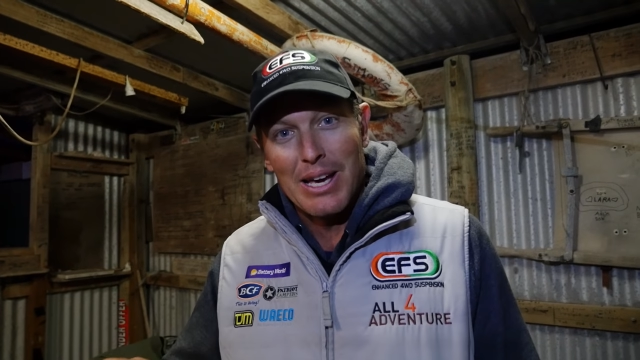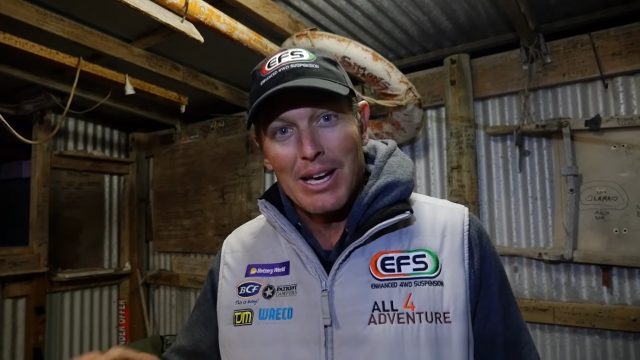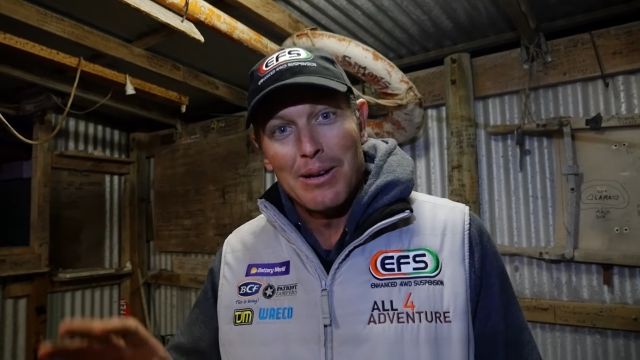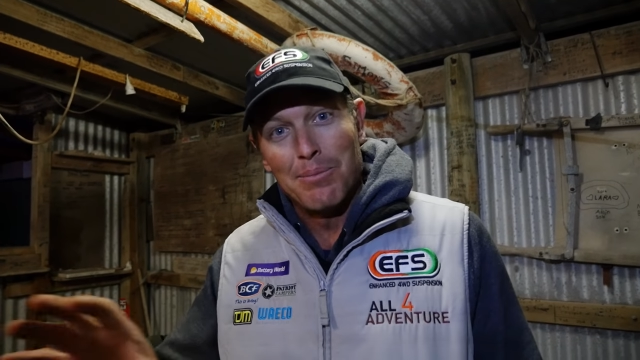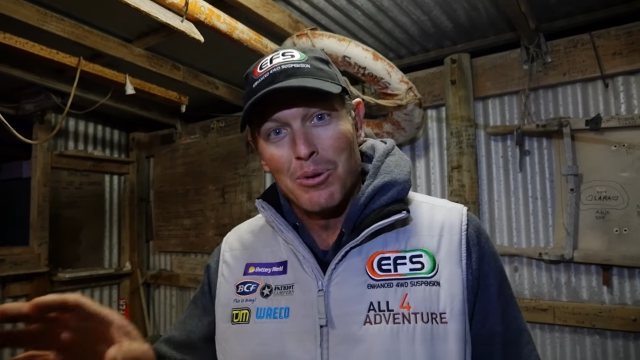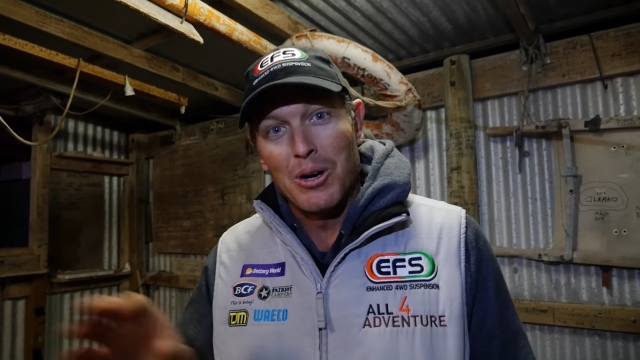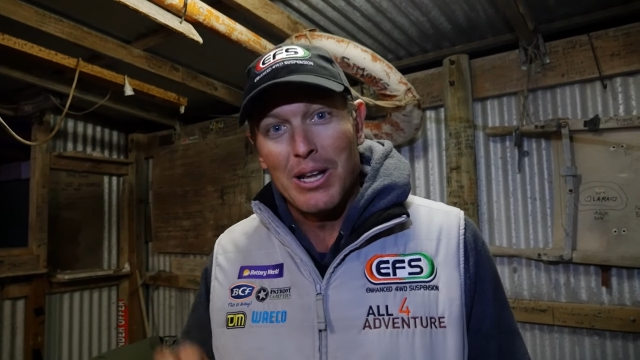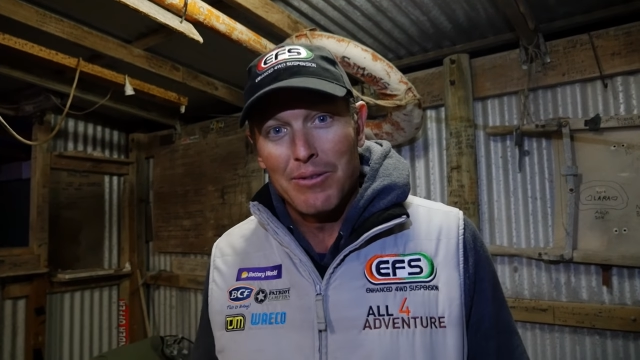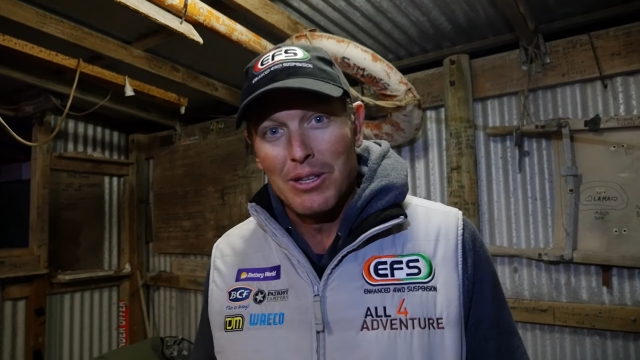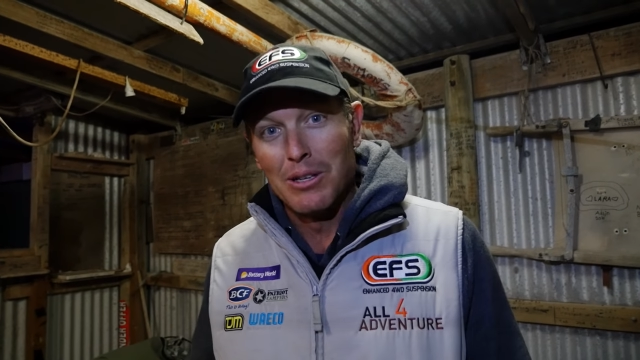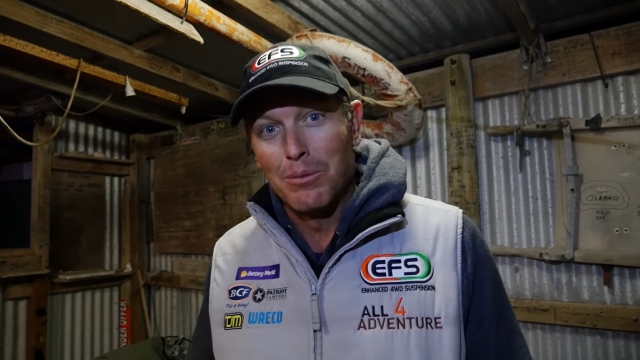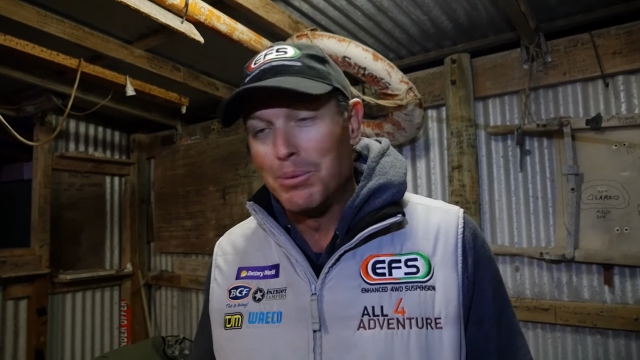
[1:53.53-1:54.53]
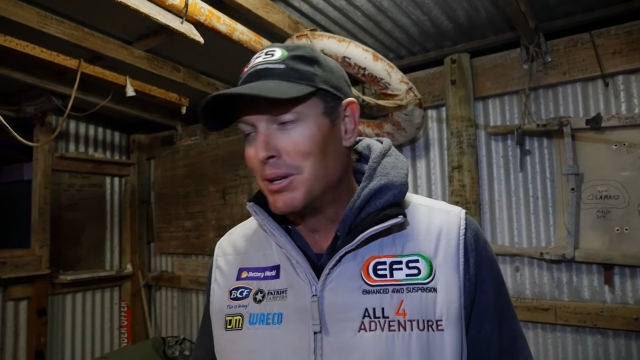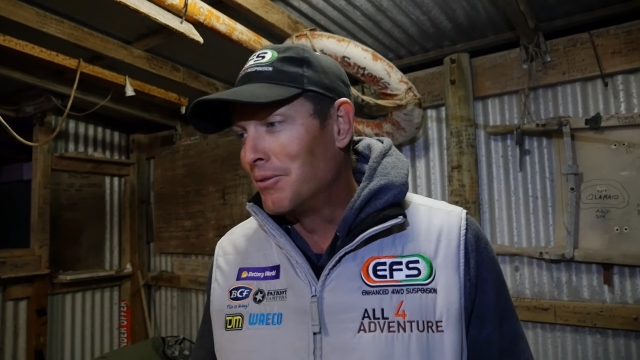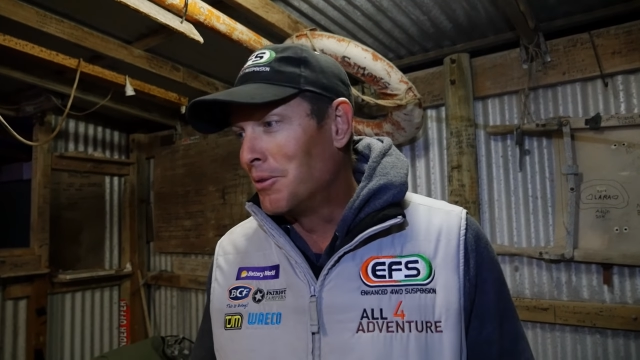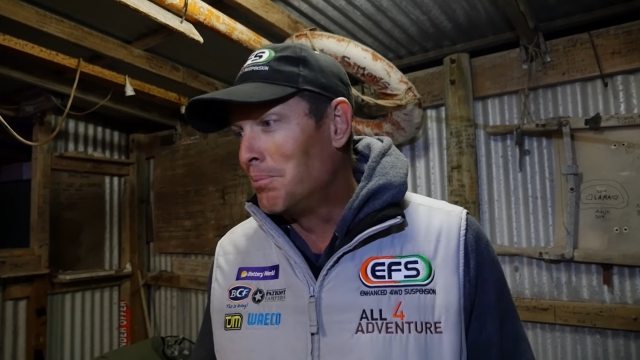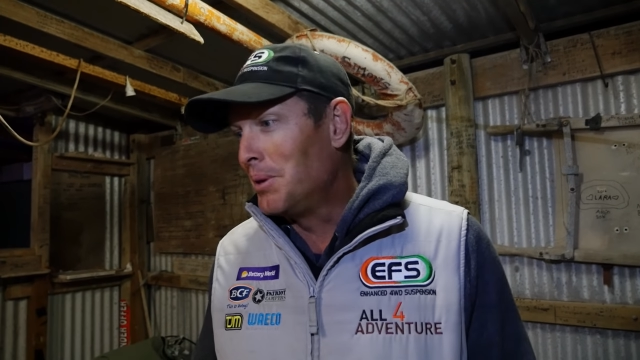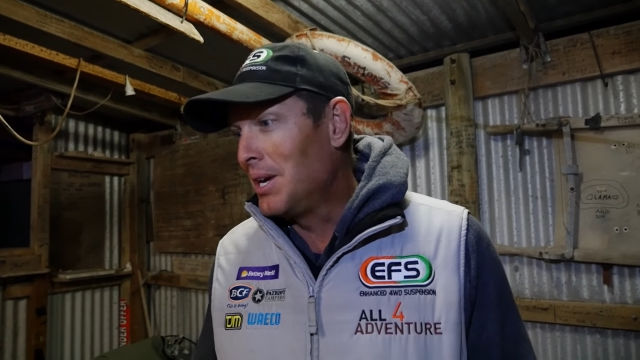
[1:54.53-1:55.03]
uh, might have a little bit
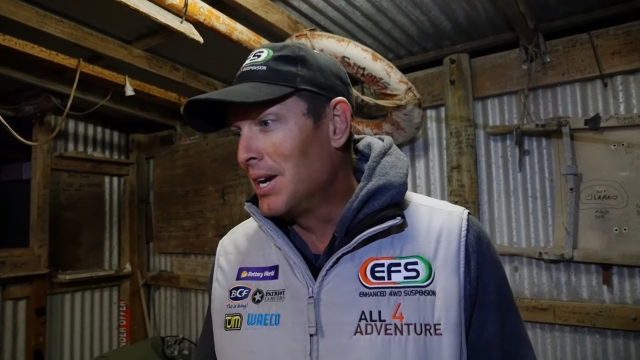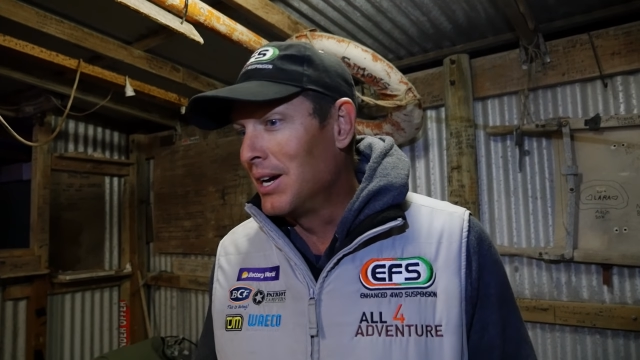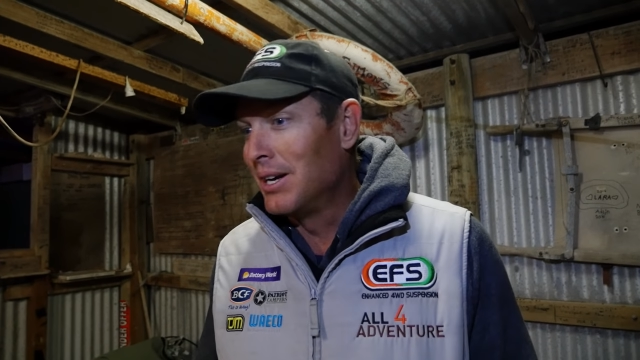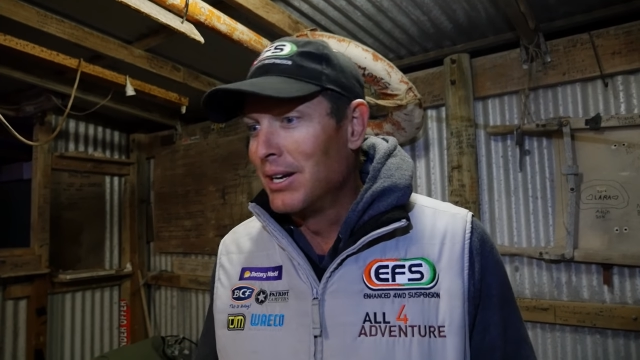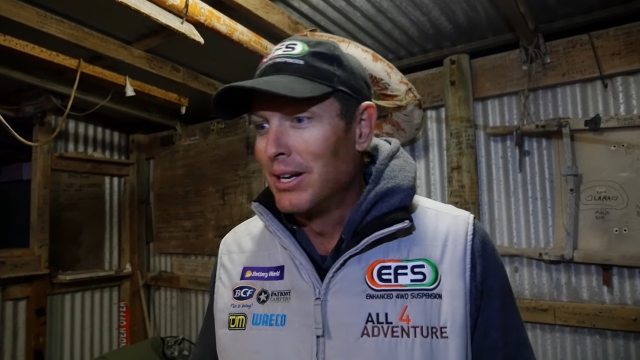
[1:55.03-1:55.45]
of a beer